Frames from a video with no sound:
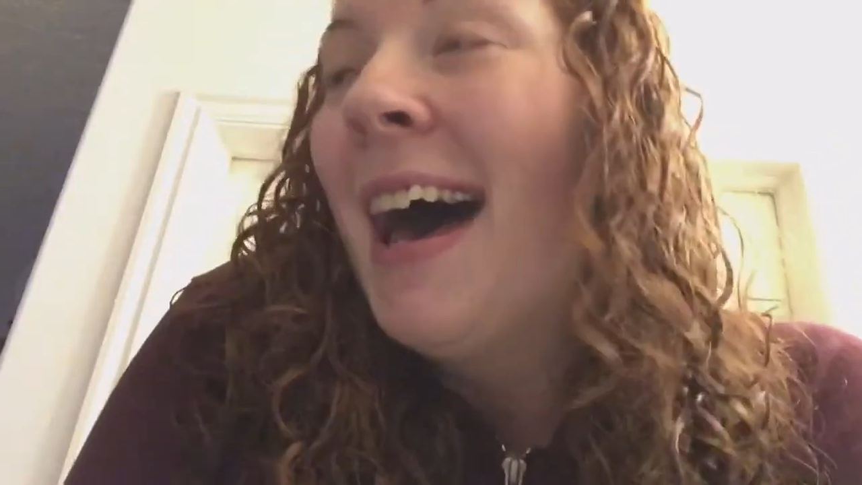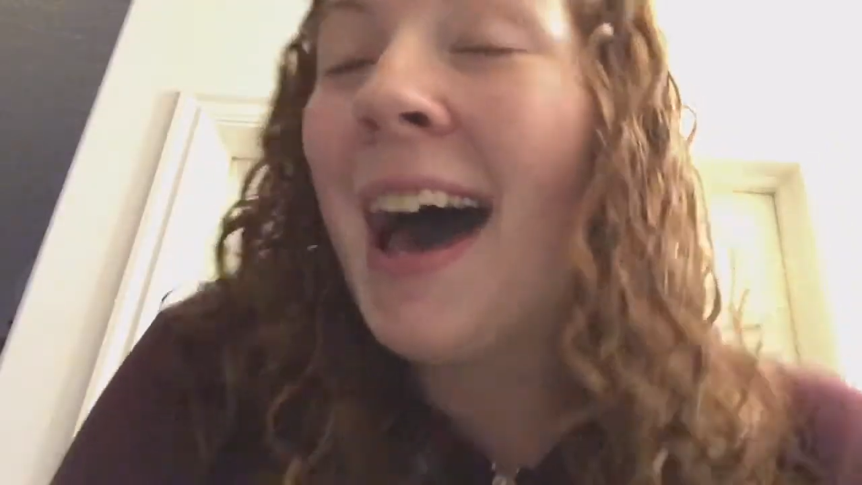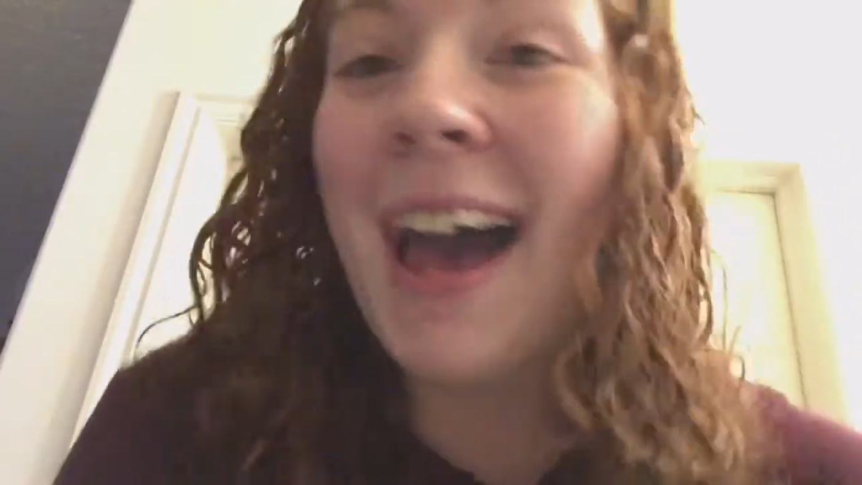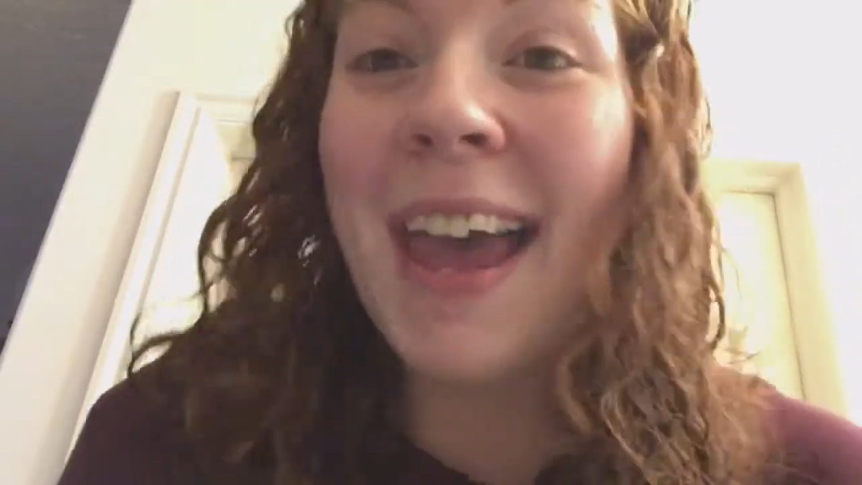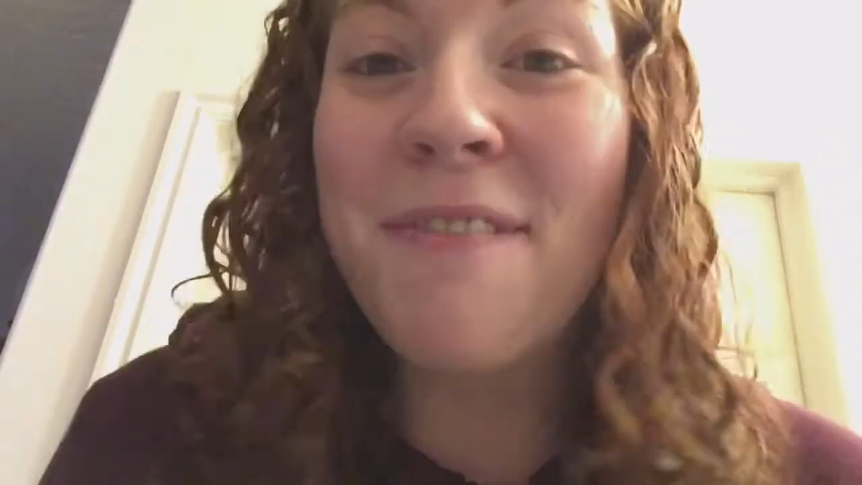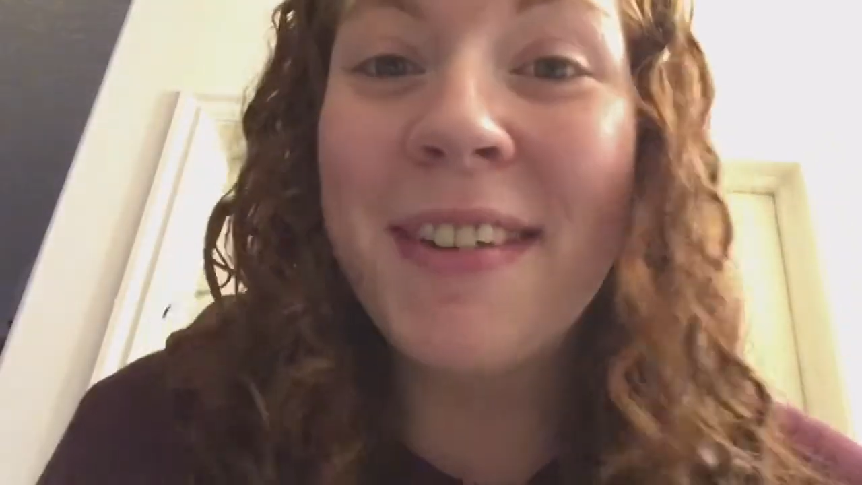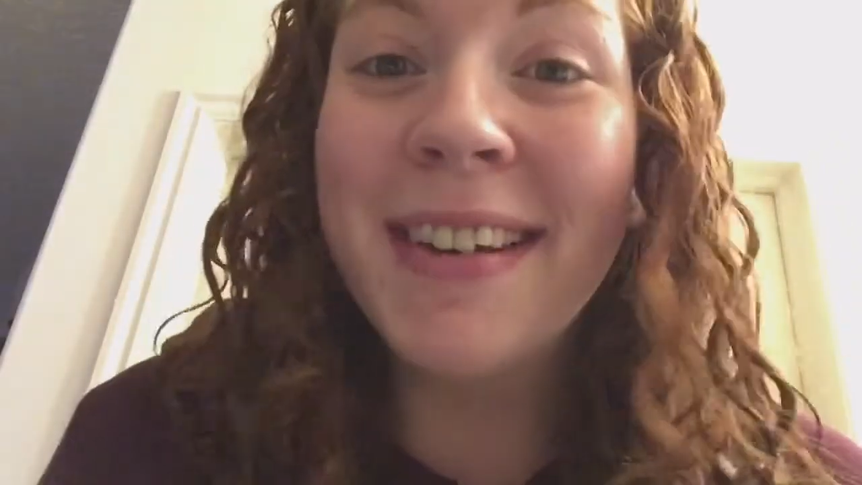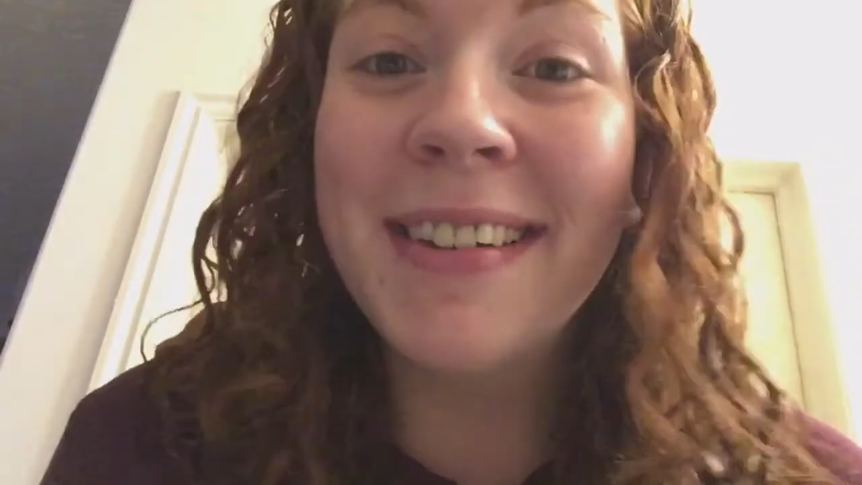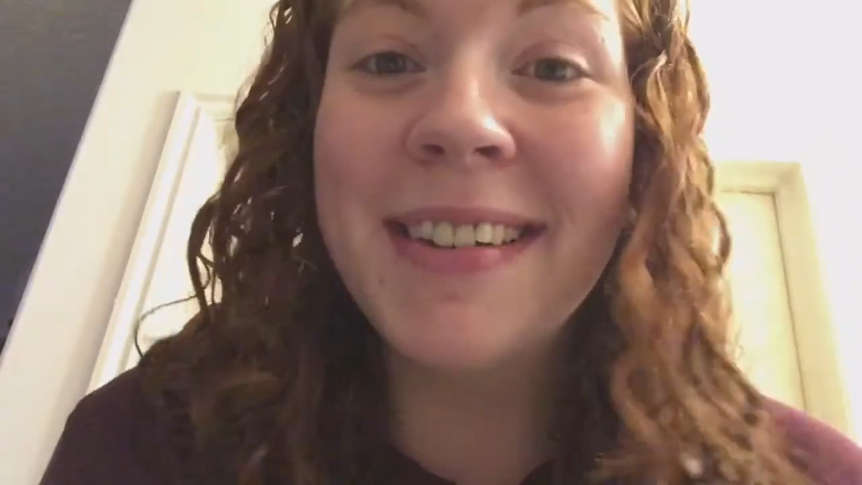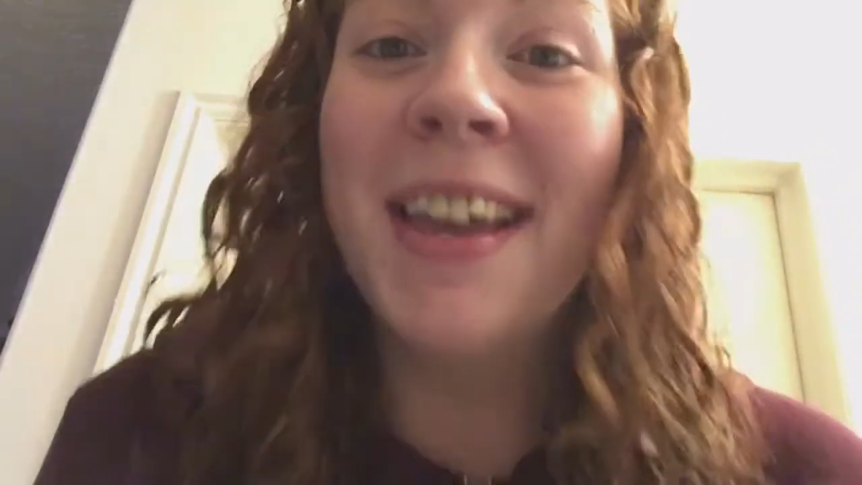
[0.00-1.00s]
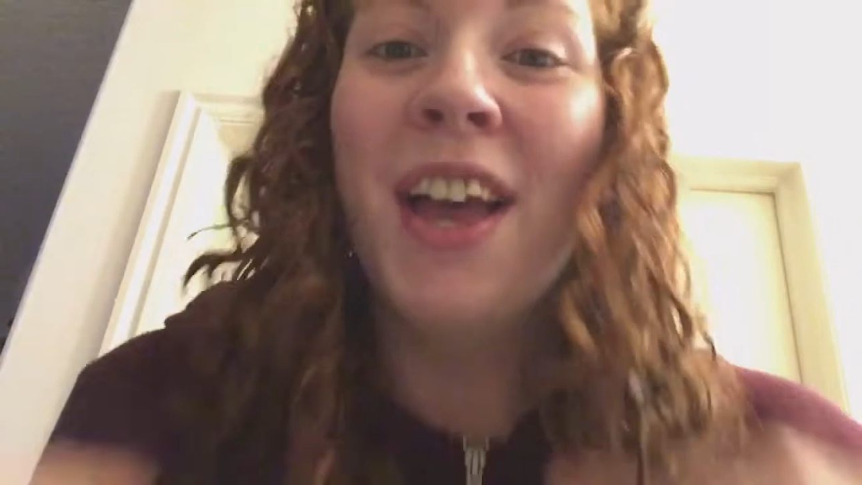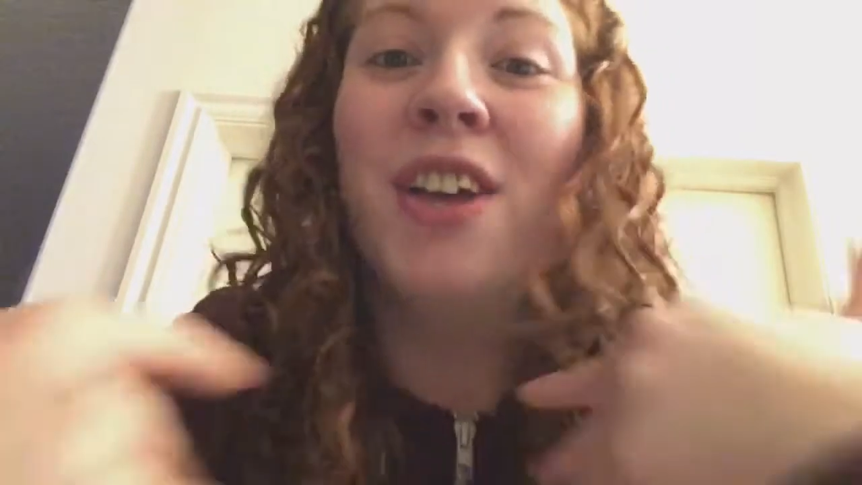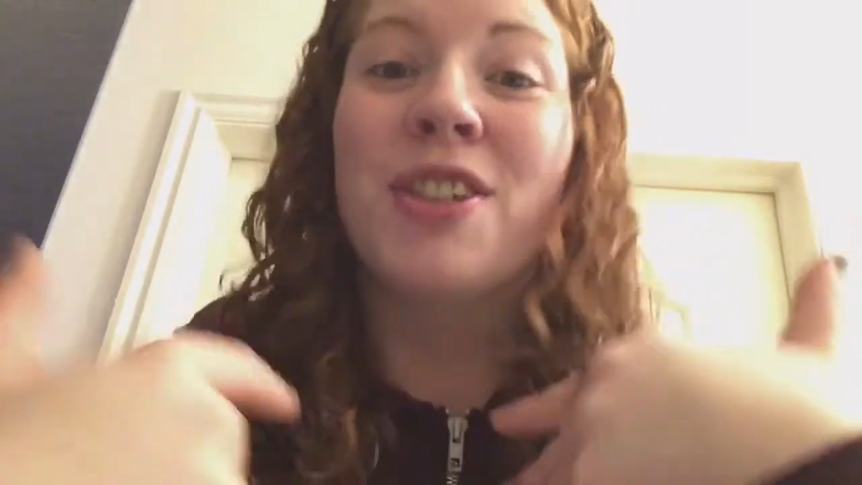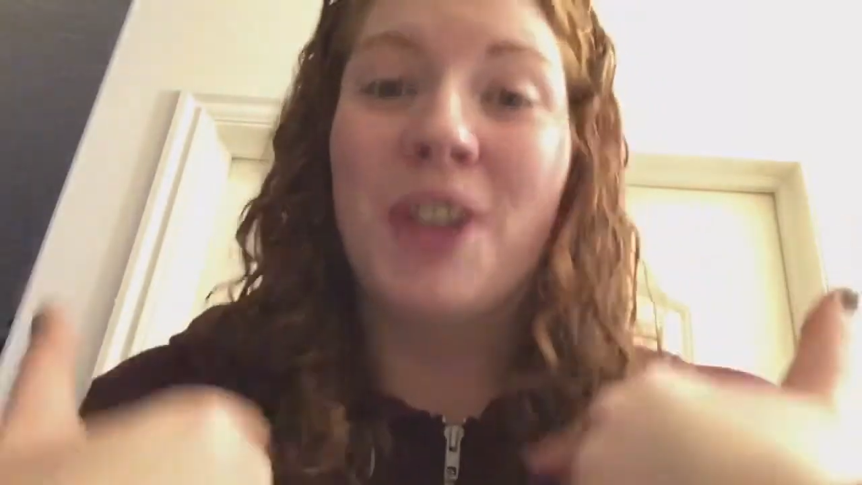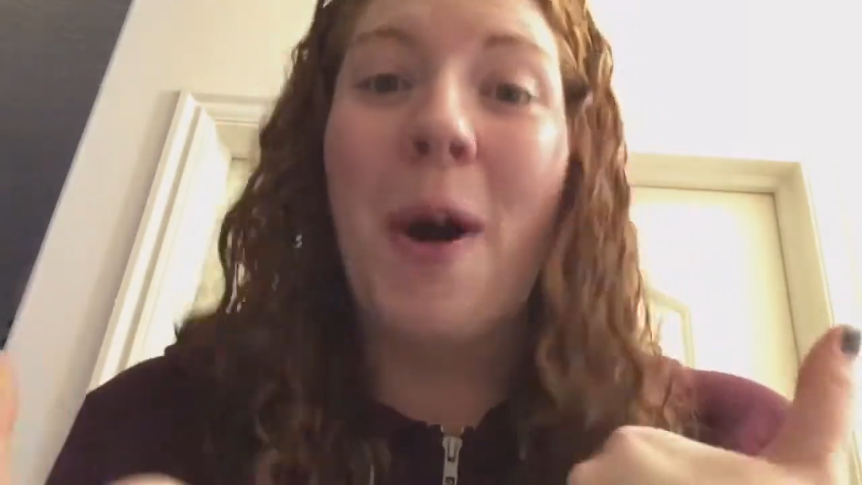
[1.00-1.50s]
I feel
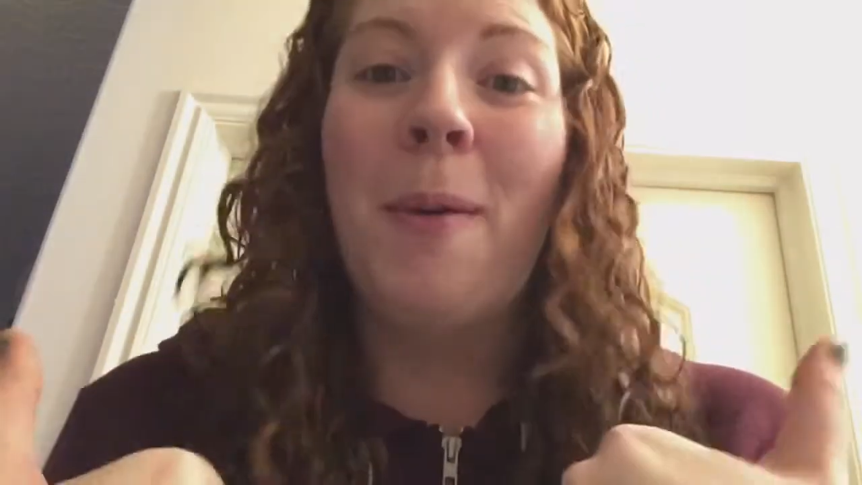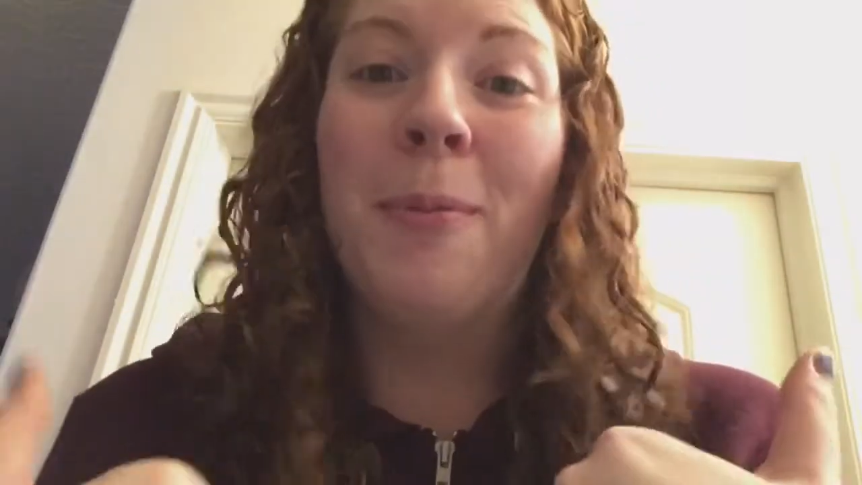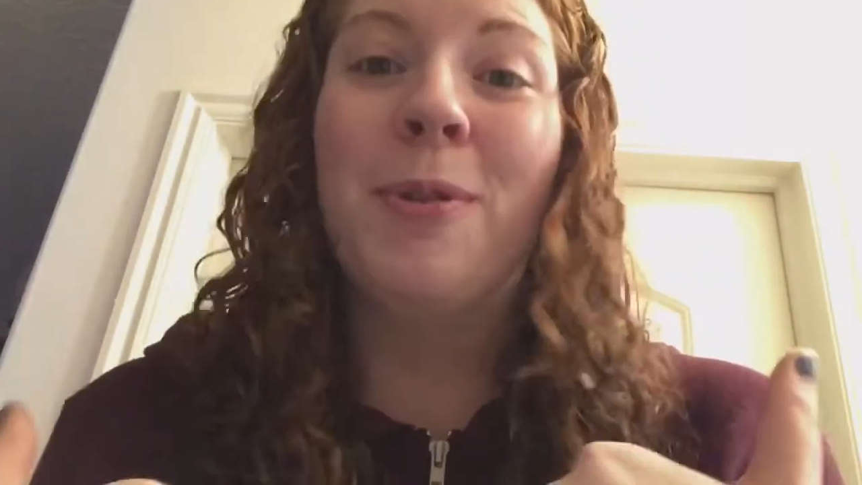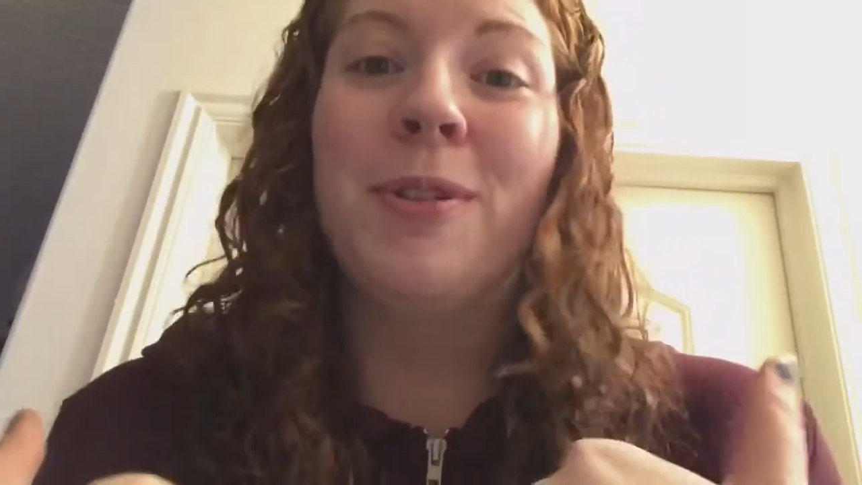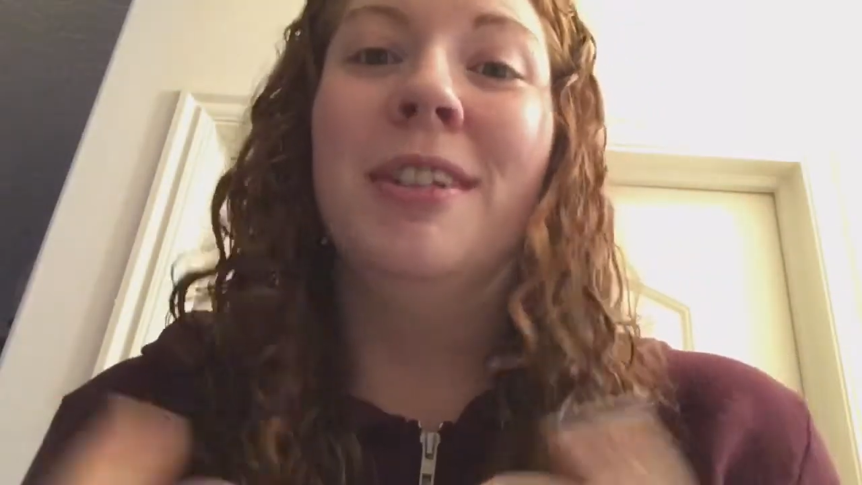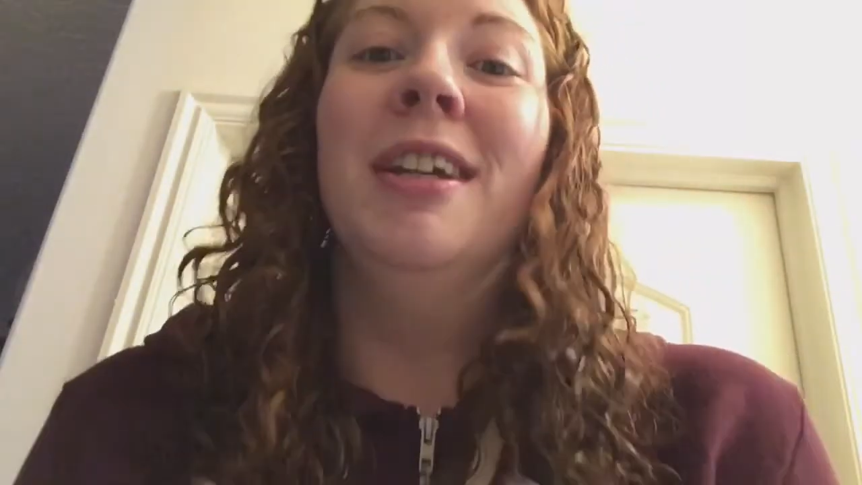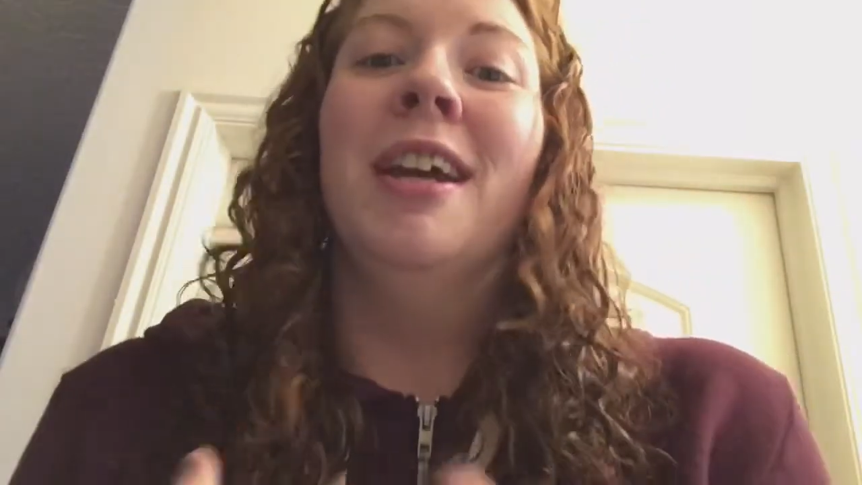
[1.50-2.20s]
so humbled,